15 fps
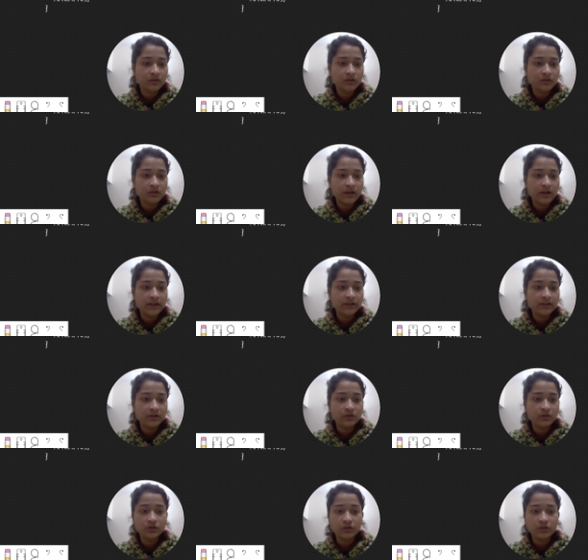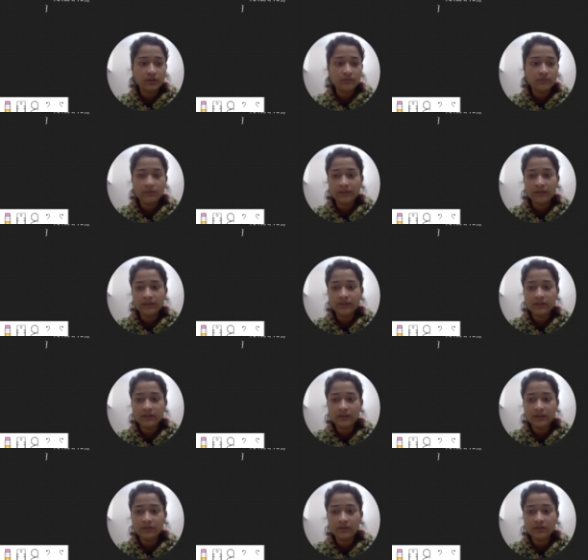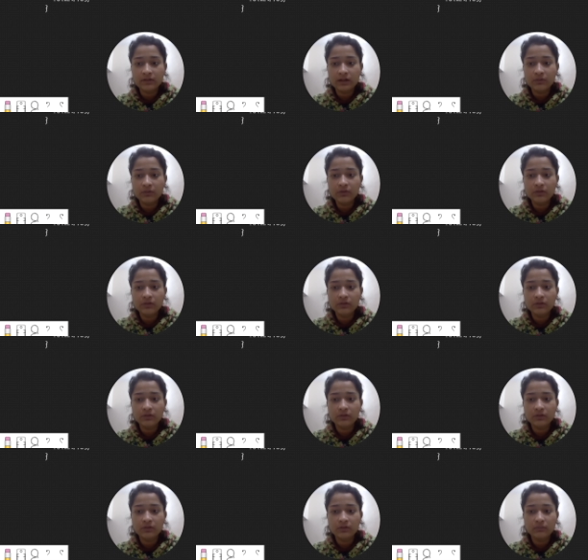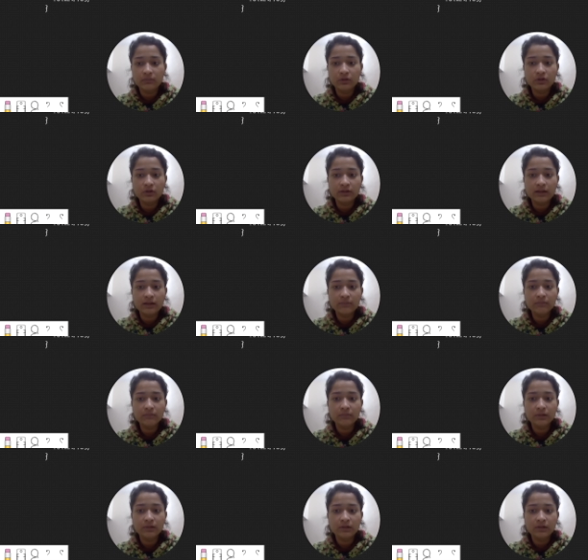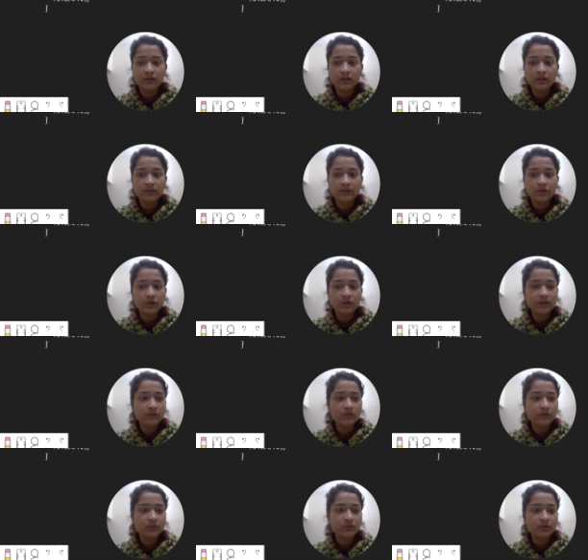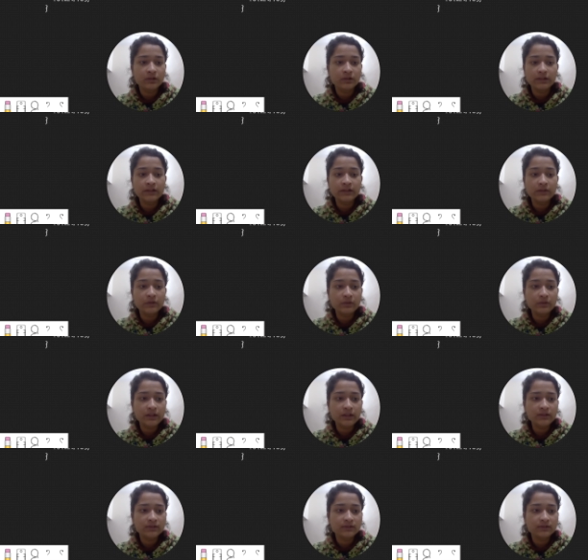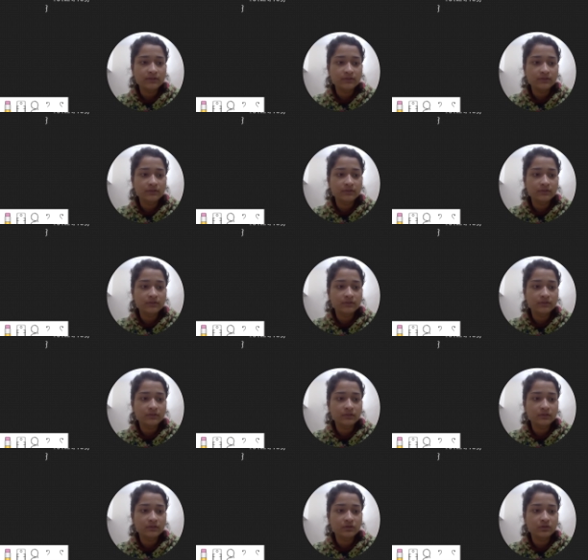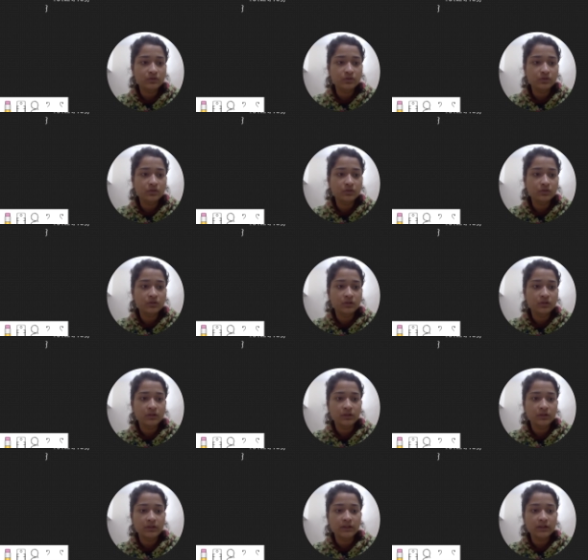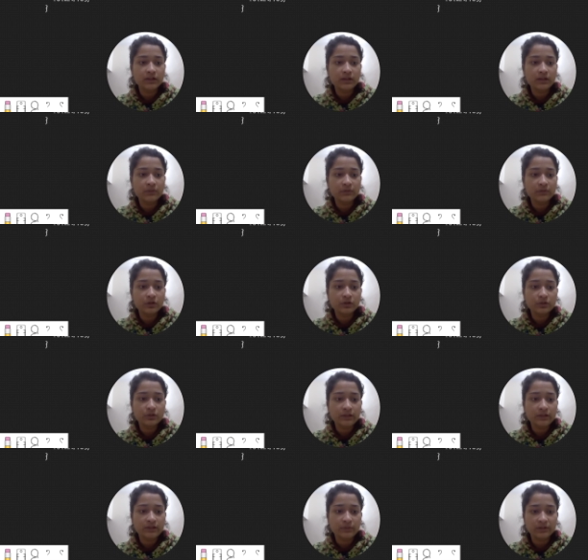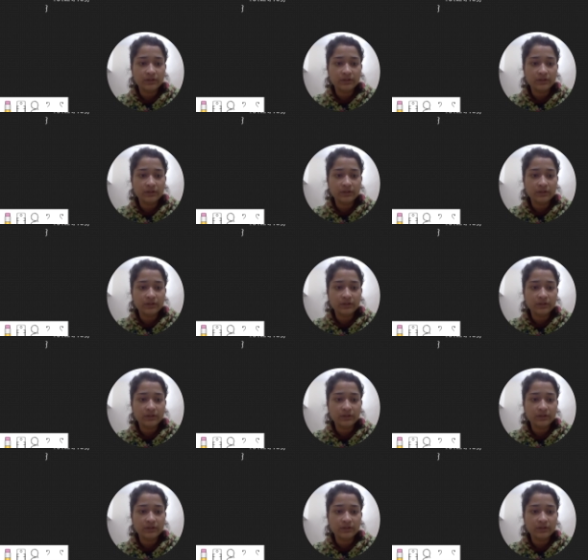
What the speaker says: And and this count, because num is not equal to is equal to res. So here count will also increment.